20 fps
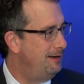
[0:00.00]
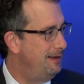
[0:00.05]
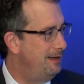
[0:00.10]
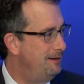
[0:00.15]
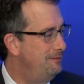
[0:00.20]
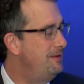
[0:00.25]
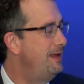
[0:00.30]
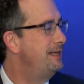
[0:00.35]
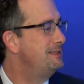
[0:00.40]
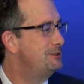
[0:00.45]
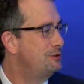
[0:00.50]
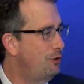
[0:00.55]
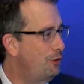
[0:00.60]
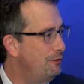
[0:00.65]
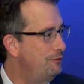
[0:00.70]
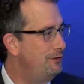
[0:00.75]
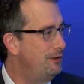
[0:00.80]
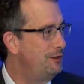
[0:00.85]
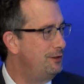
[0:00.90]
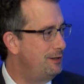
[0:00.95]
advanced
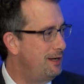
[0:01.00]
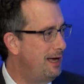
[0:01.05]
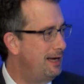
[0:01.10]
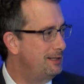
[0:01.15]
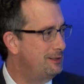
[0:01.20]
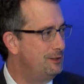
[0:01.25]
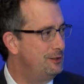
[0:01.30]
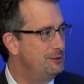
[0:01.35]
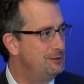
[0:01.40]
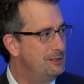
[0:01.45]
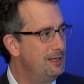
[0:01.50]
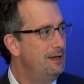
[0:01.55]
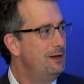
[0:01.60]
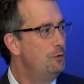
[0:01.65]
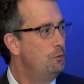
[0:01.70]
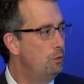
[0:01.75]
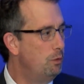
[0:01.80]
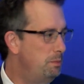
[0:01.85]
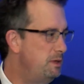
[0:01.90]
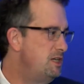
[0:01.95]
heart failure doctors,
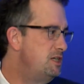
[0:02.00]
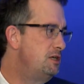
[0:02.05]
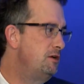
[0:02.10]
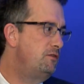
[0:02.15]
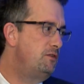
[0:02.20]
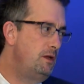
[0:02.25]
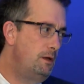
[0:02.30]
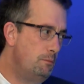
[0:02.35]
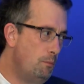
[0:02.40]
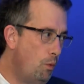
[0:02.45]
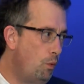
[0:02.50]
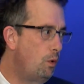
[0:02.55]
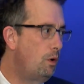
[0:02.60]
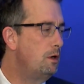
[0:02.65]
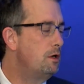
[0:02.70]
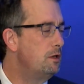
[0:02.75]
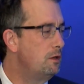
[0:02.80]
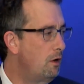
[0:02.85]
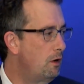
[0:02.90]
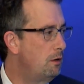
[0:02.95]
we'll be shifting
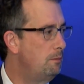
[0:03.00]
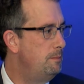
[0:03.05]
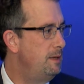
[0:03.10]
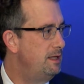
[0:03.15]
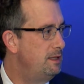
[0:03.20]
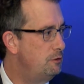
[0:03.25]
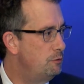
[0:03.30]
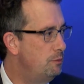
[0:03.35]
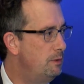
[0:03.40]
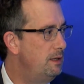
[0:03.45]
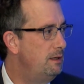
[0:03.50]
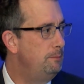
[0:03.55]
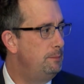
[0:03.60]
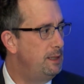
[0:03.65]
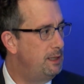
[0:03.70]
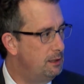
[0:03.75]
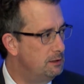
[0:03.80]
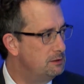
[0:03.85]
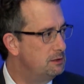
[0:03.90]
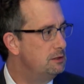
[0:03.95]
more to the HeartMate 3
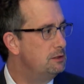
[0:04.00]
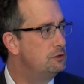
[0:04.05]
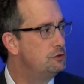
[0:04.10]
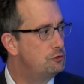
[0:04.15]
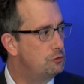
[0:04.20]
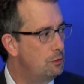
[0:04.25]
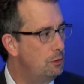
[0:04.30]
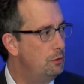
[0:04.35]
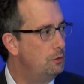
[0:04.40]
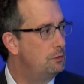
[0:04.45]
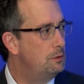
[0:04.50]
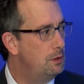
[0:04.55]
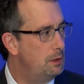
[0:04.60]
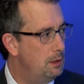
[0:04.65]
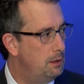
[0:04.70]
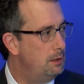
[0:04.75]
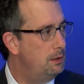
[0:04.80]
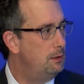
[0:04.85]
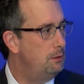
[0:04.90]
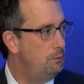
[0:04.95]
because of the stroke
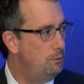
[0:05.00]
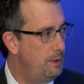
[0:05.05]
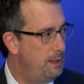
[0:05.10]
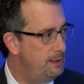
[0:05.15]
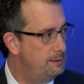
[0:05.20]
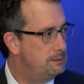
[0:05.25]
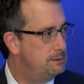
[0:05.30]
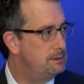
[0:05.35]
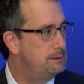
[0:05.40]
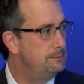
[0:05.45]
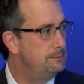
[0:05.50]
rates.